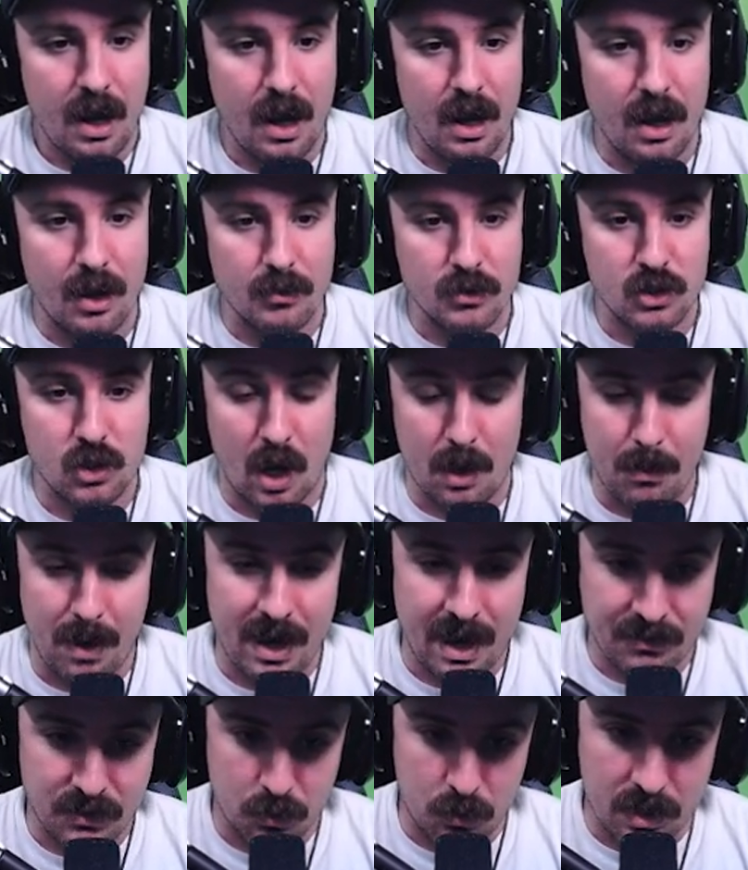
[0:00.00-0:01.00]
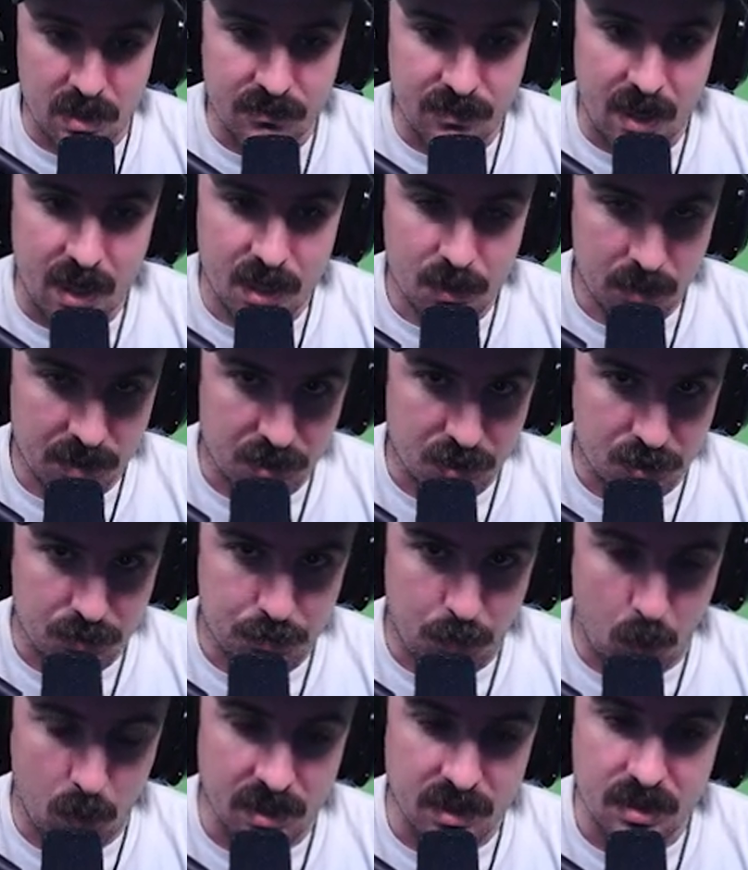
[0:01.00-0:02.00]
So I might have to reevaluate this
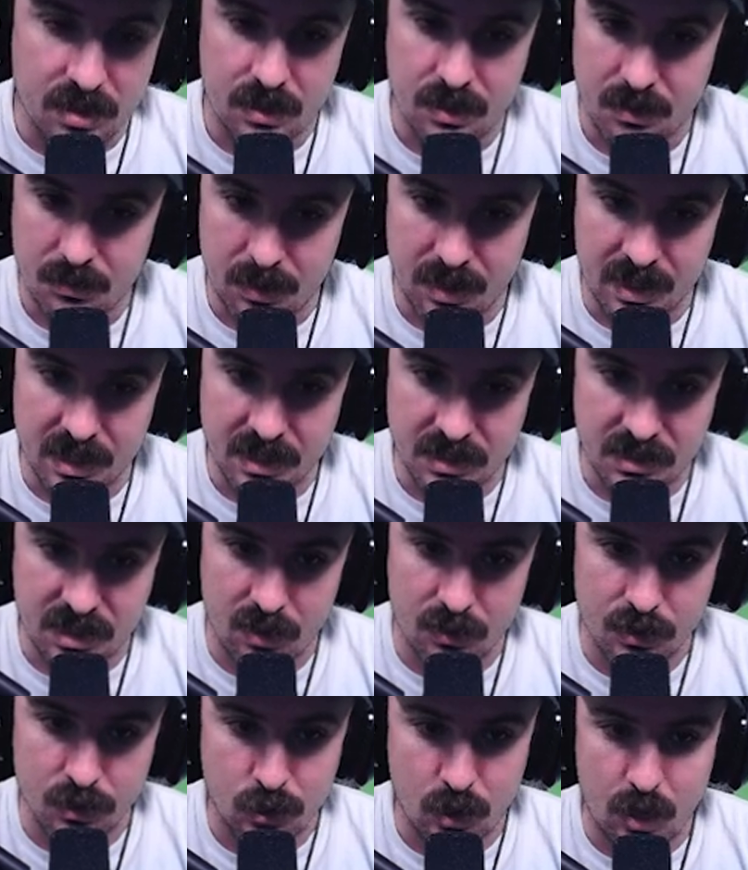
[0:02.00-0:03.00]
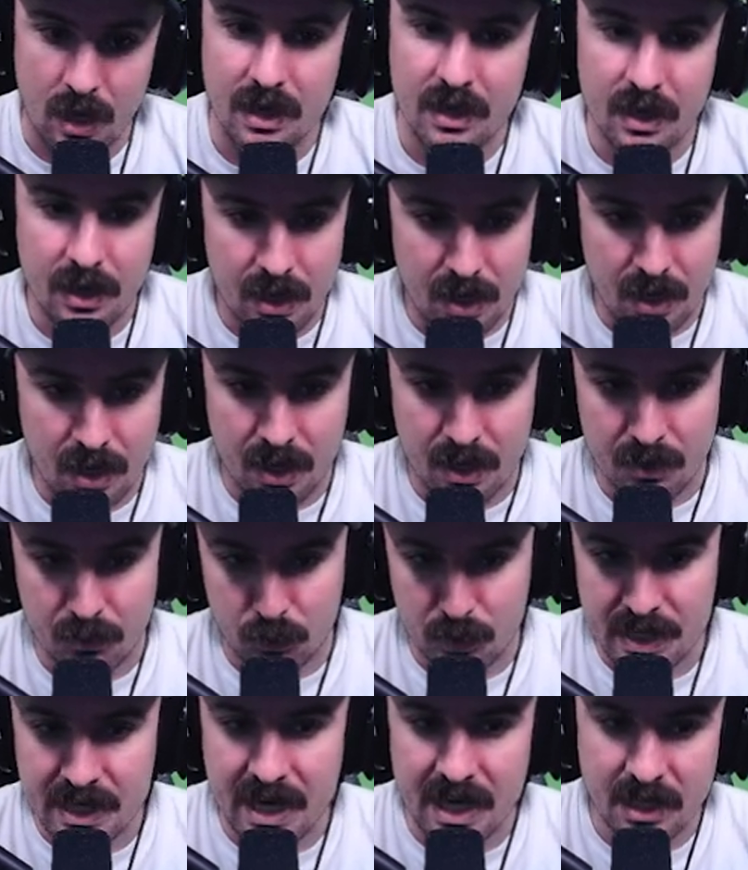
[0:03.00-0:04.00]
point, but it is there to try and
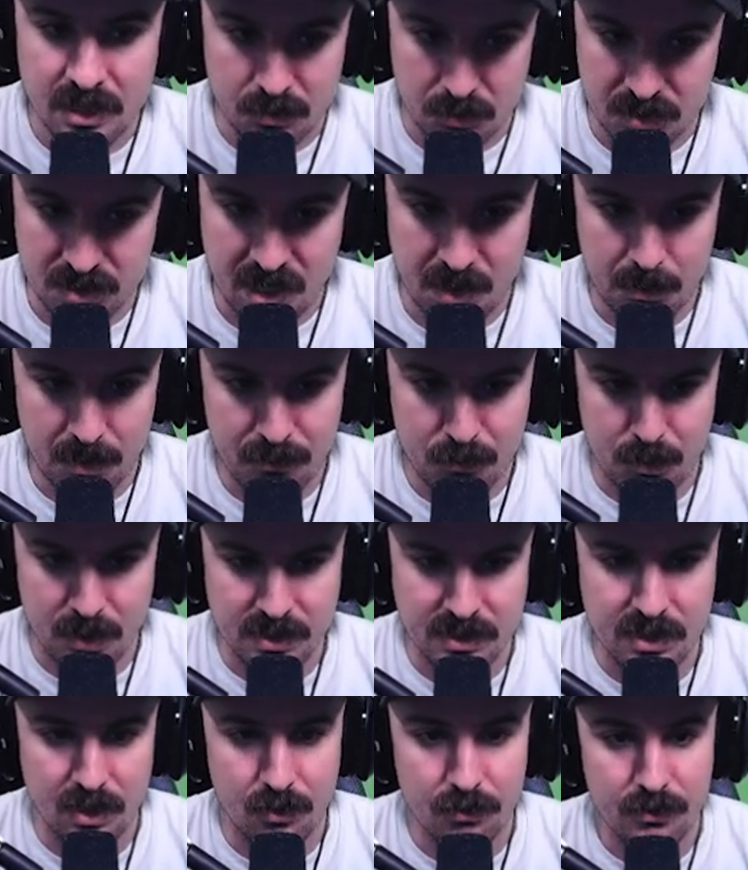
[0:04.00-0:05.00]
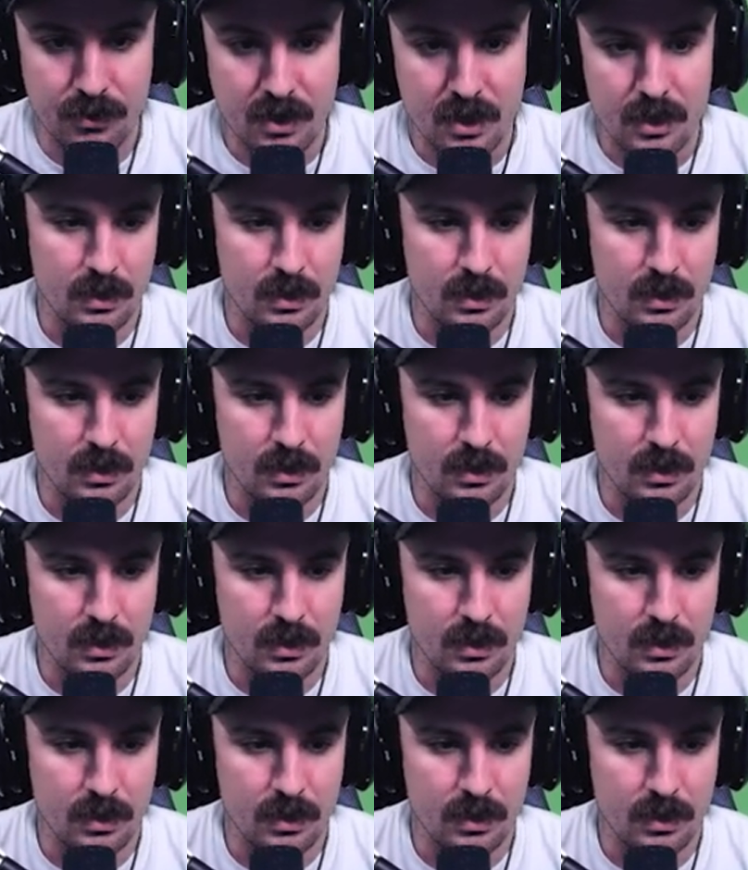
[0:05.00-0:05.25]
regain some stamina for myself.